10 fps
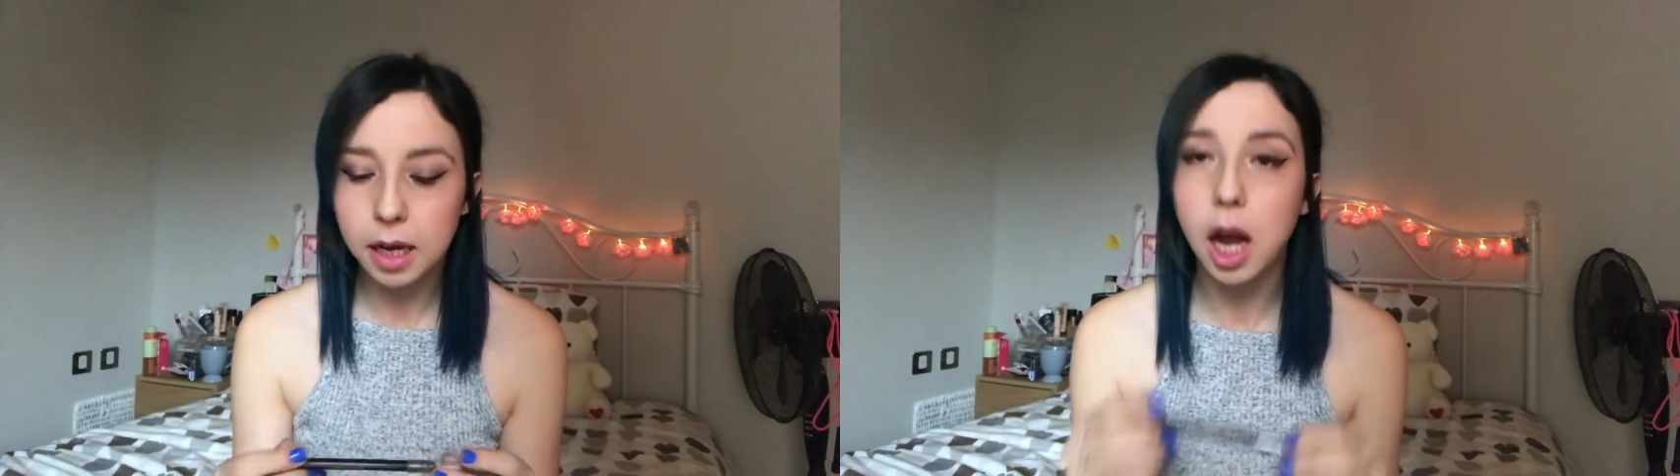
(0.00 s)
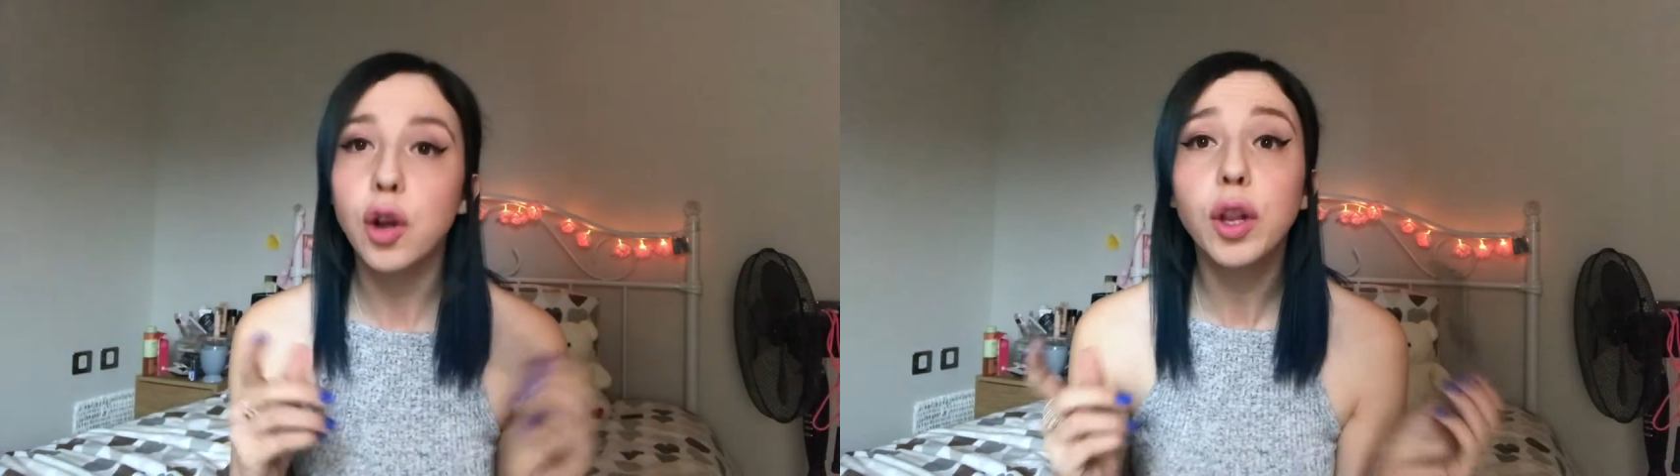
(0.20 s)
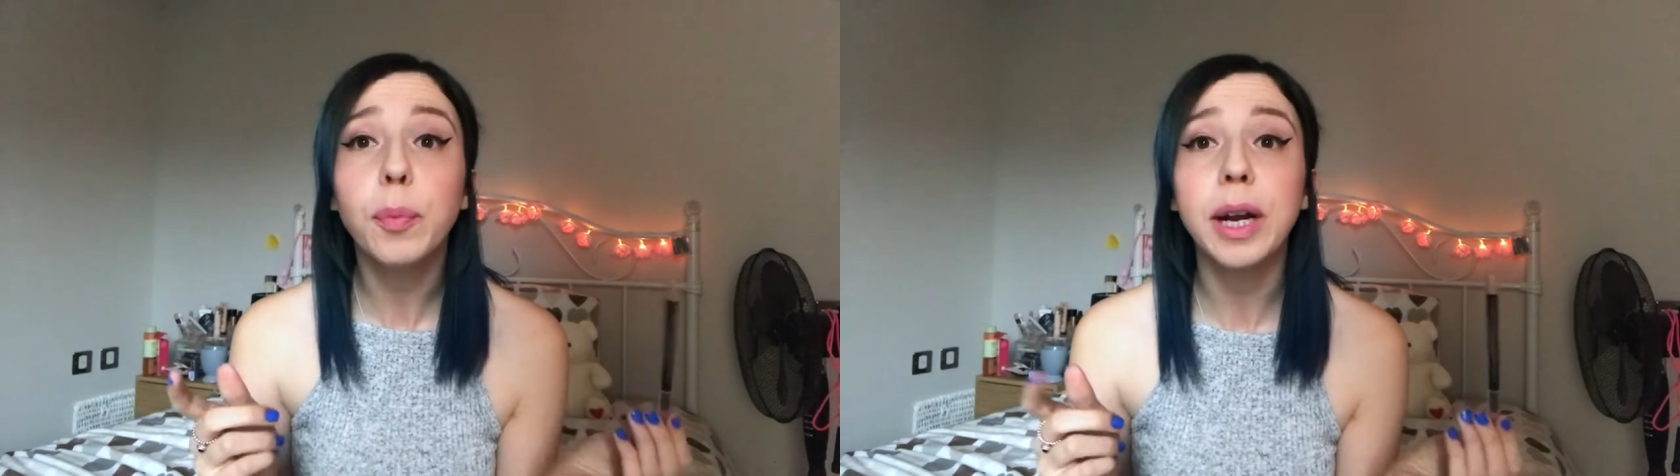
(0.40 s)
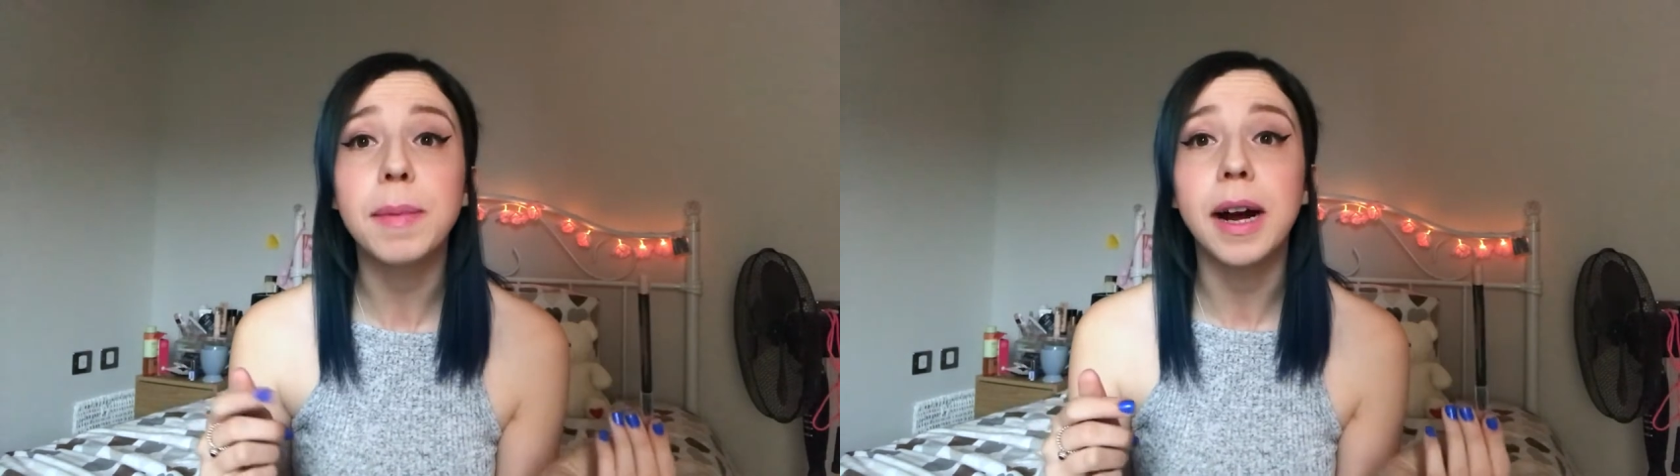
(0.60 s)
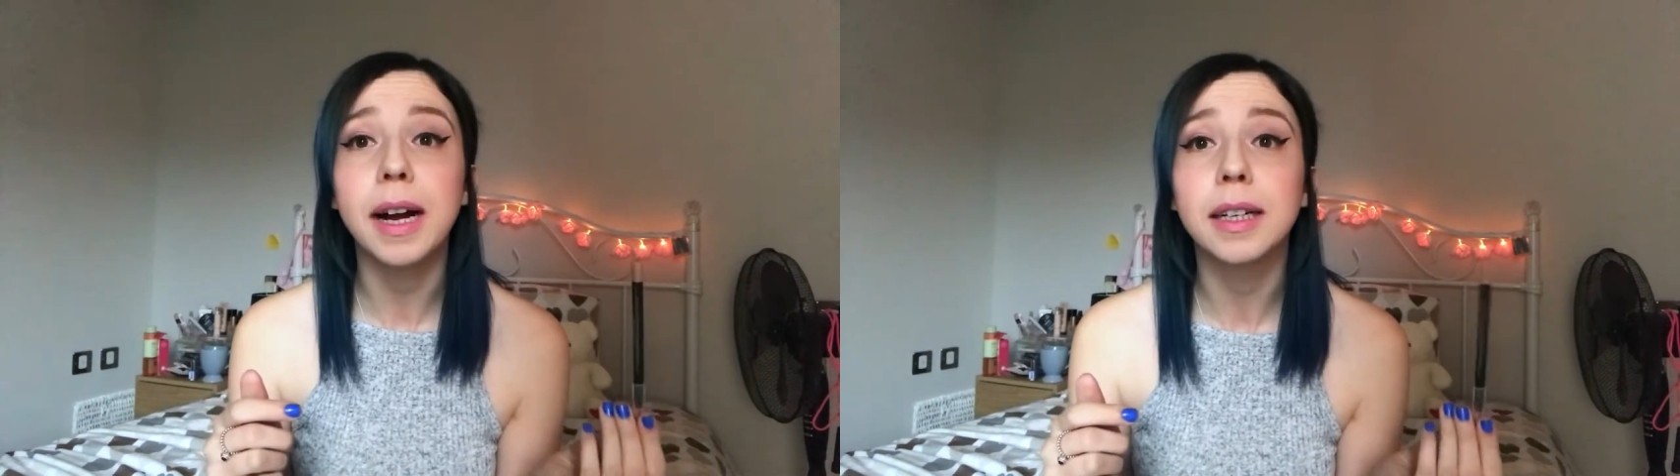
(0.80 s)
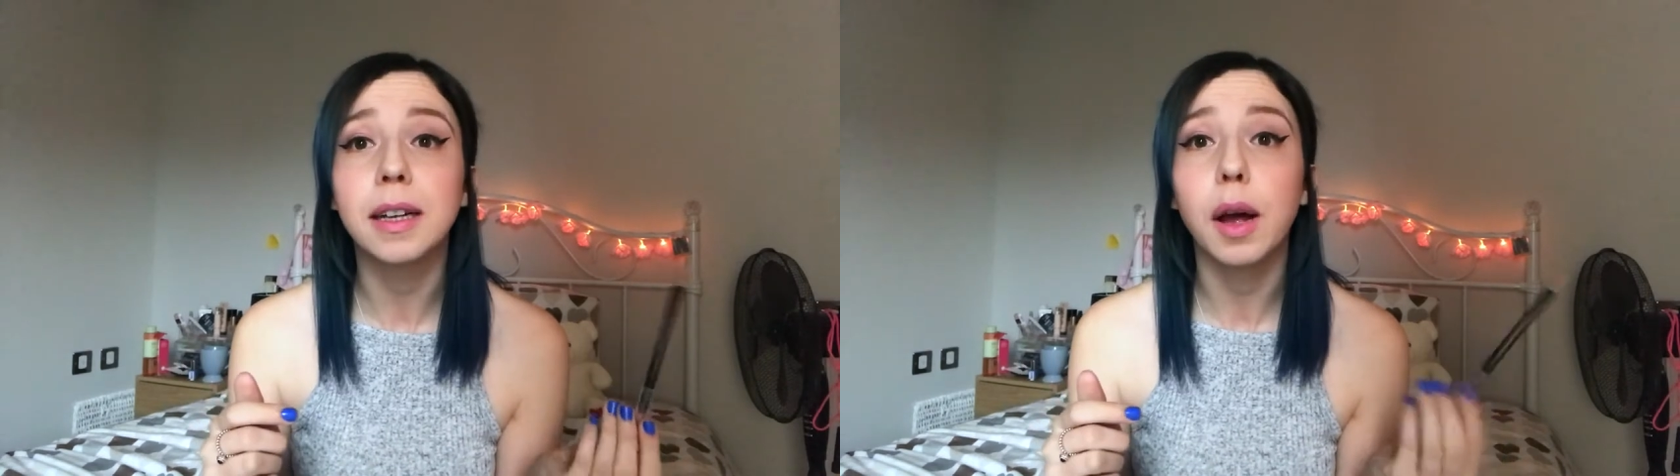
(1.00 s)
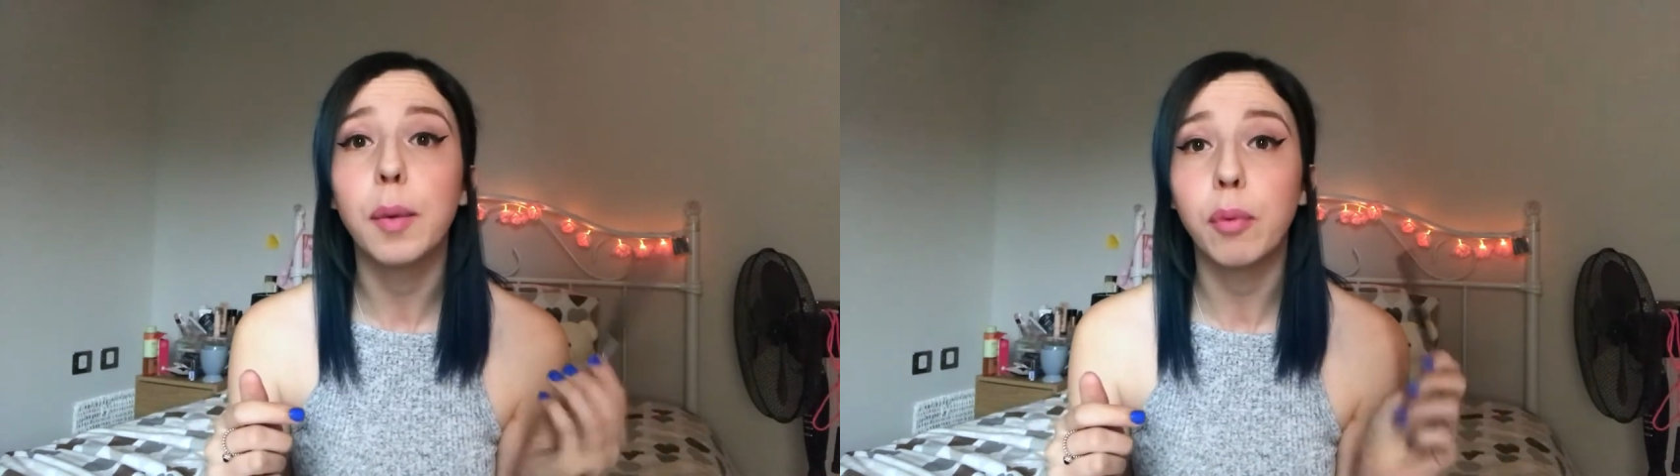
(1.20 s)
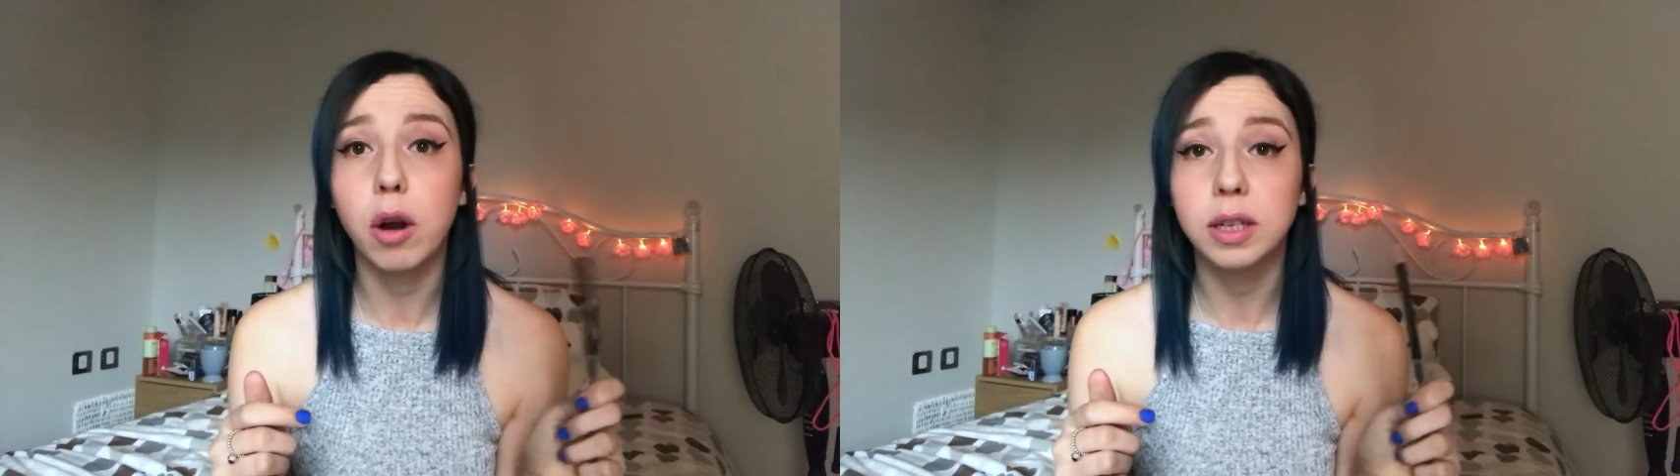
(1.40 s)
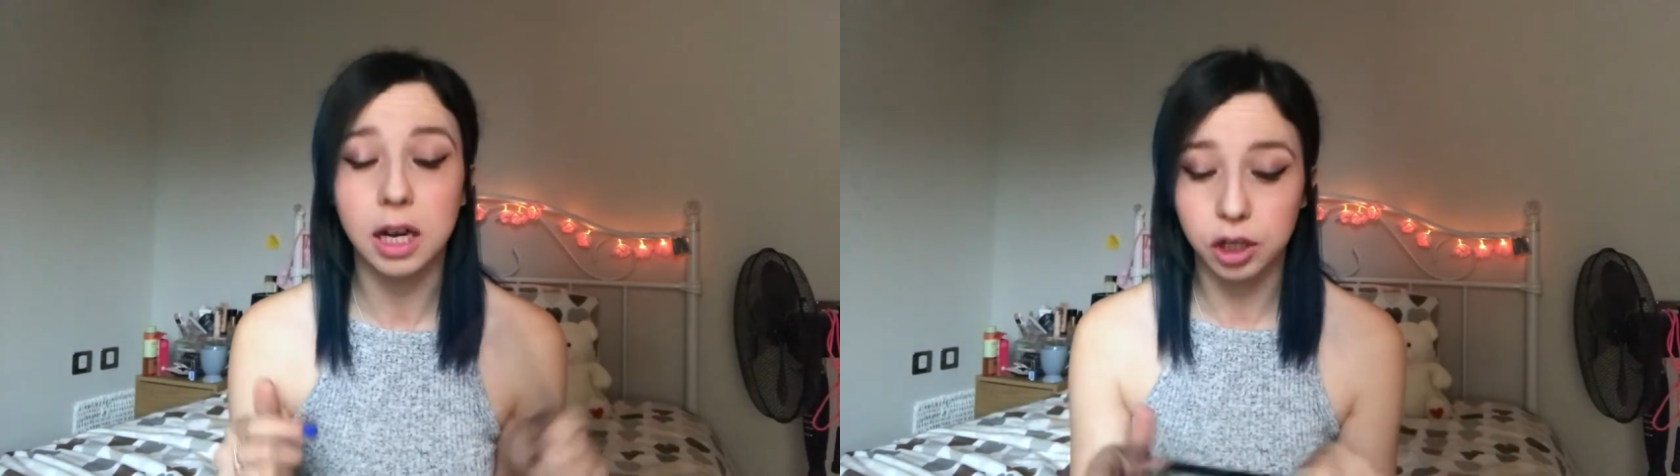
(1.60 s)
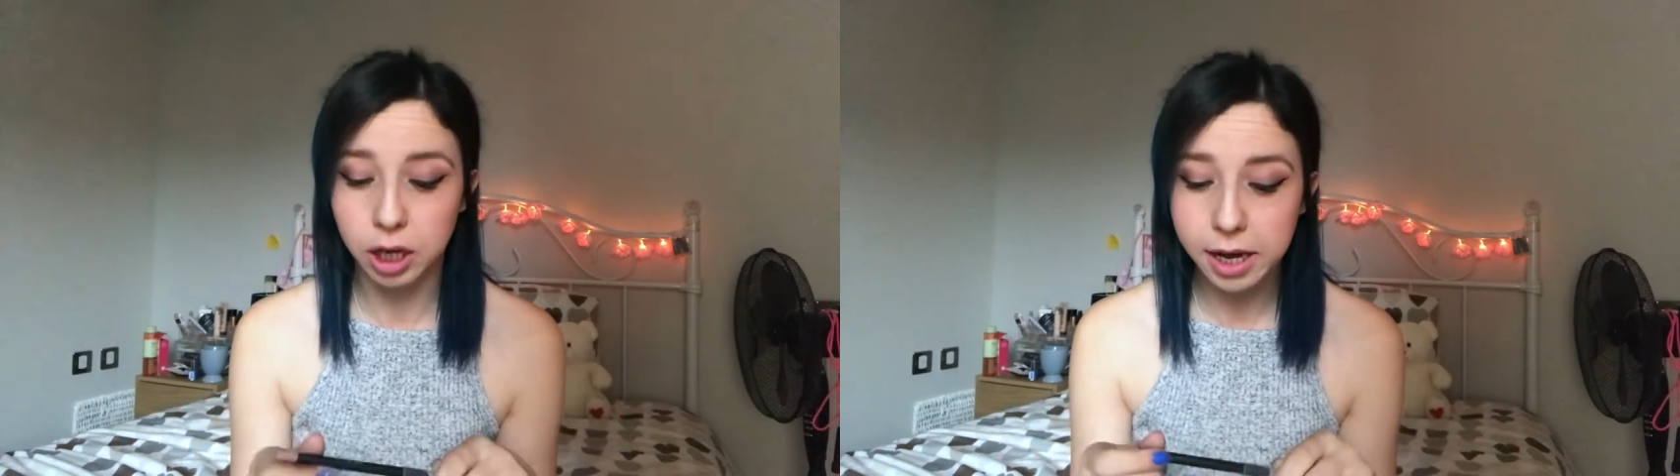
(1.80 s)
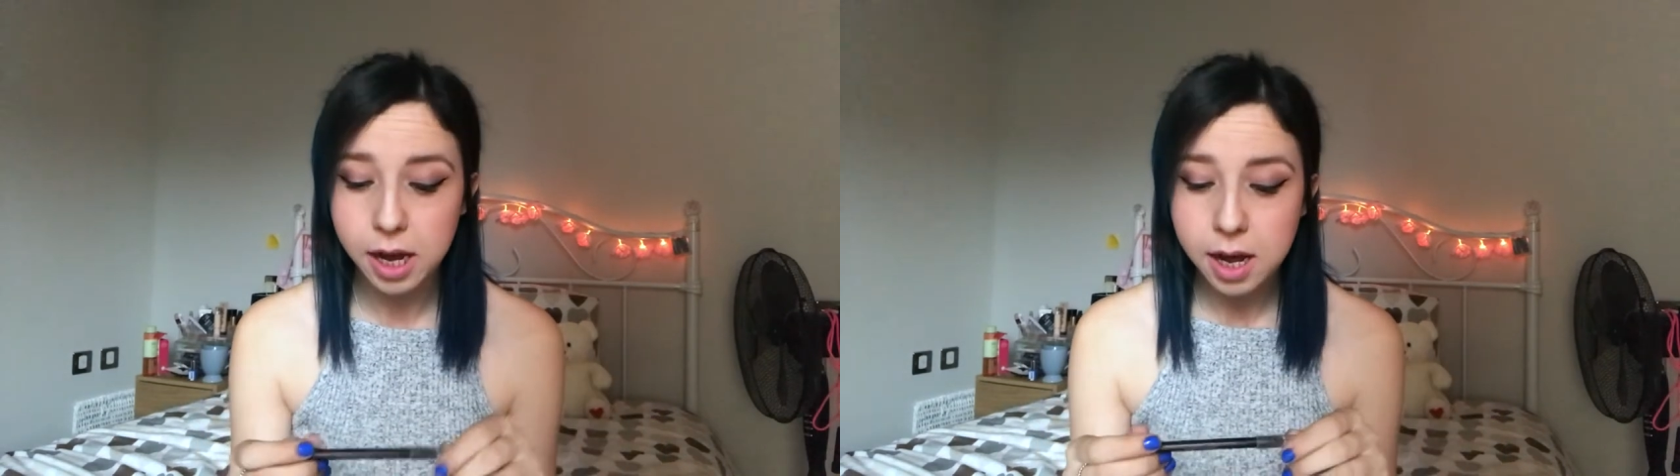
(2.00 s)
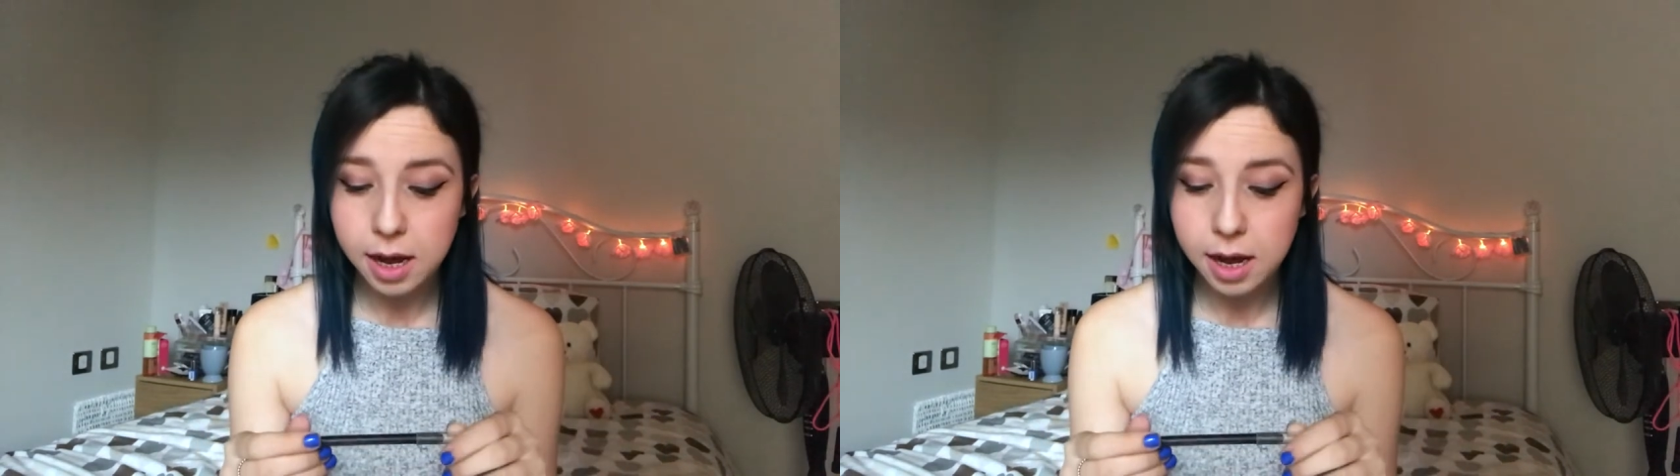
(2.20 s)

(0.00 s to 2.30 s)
another Primark product actually,